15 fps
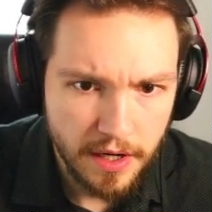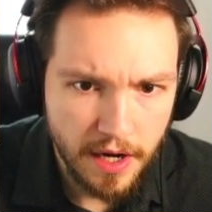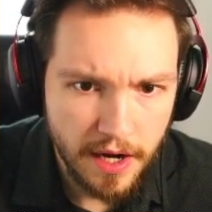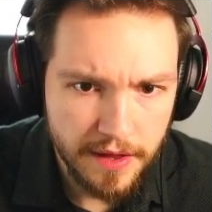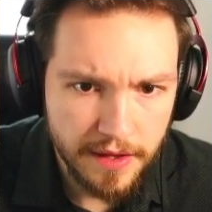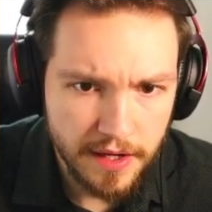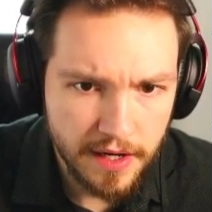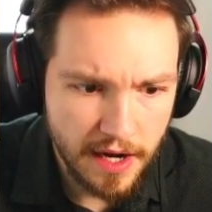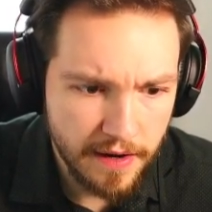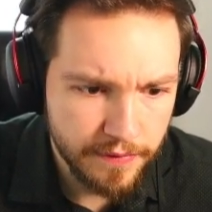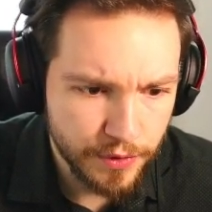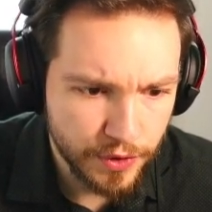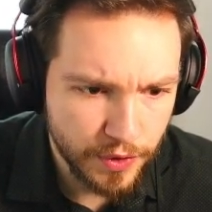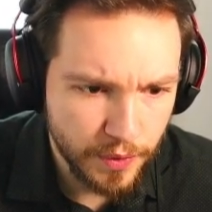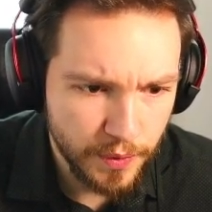And then
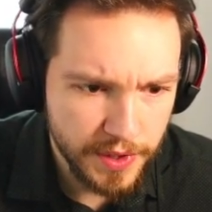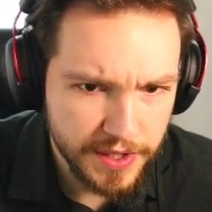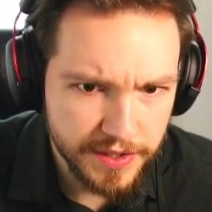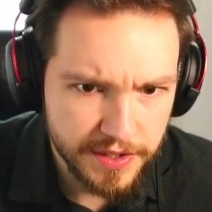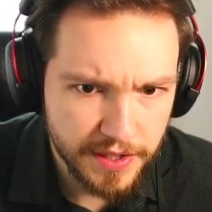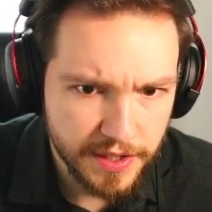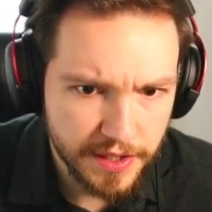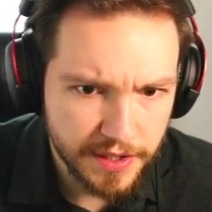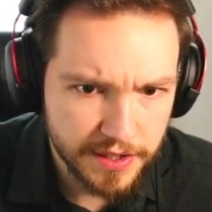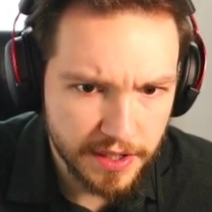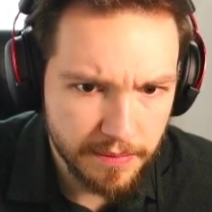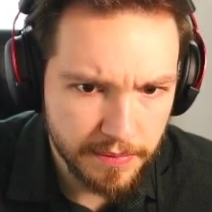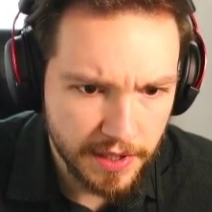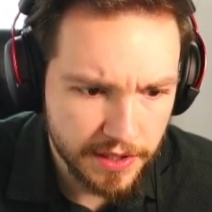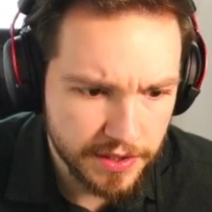after queen takes,
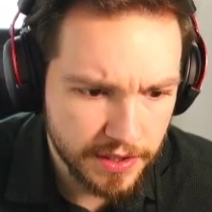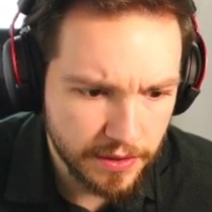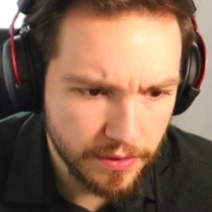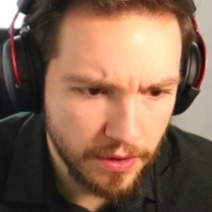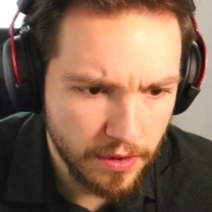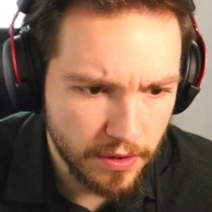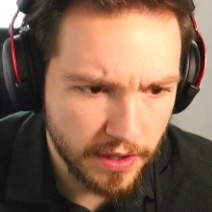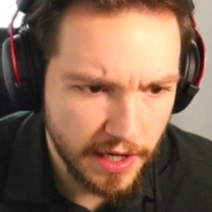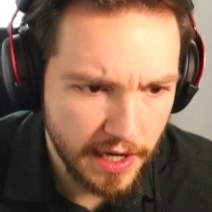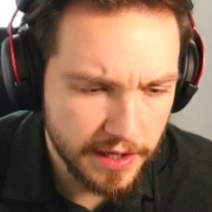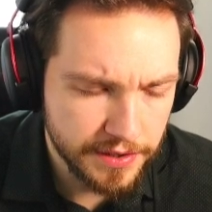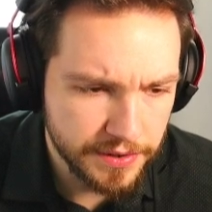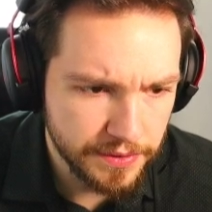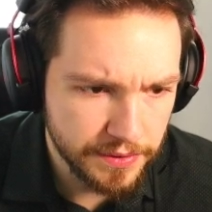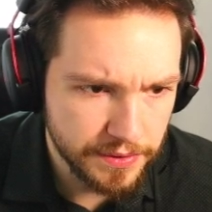I'm guessing long
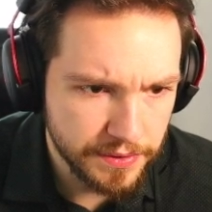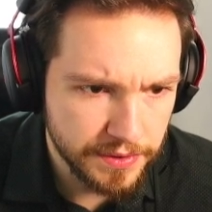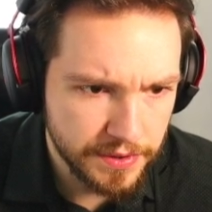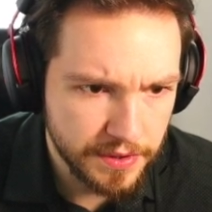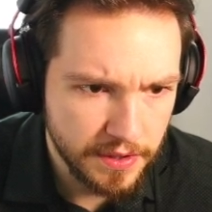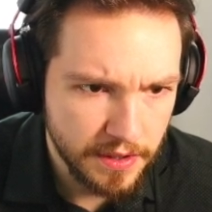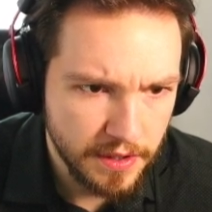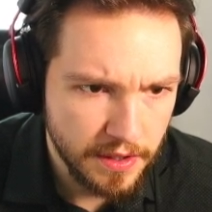castles,